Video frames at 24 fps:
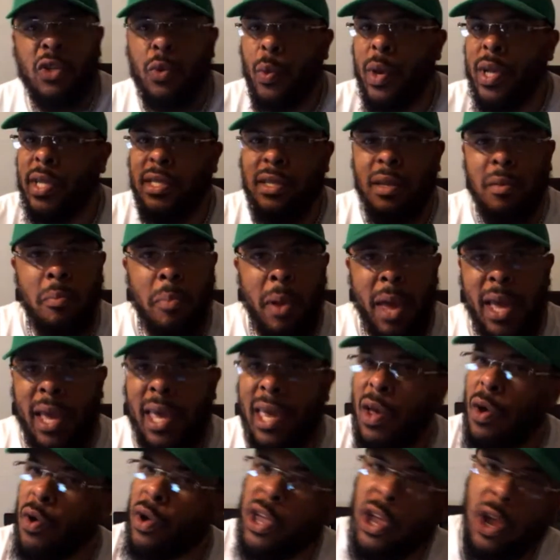way to the bank. He
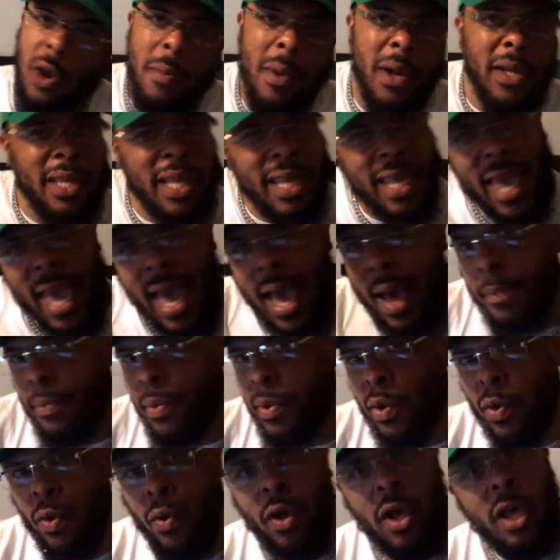don't care about the
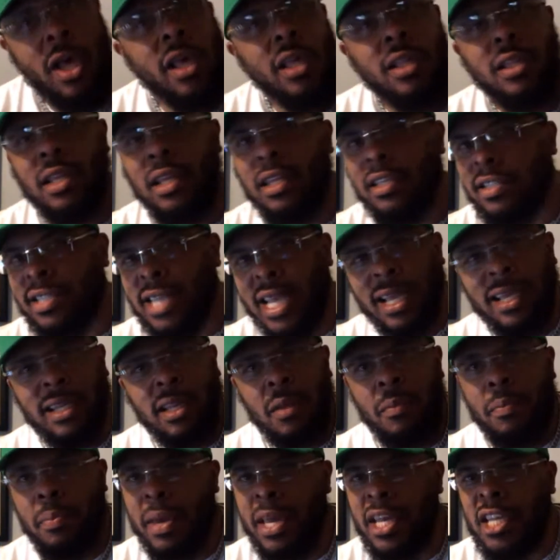Capitol, the second
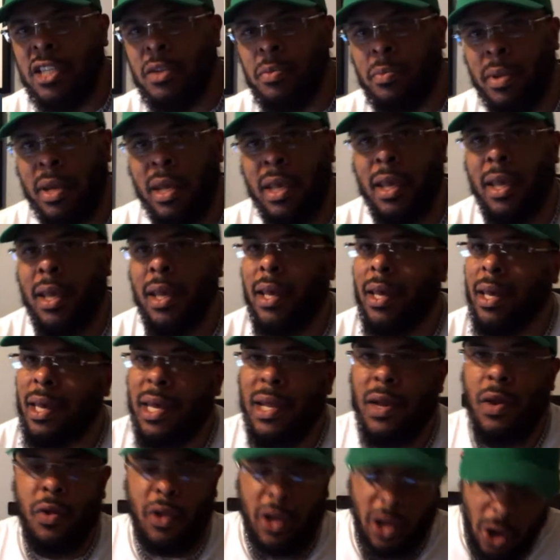impeachment. He
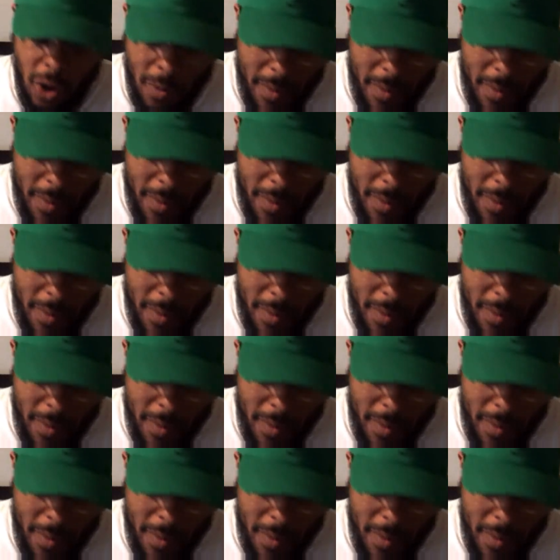don't care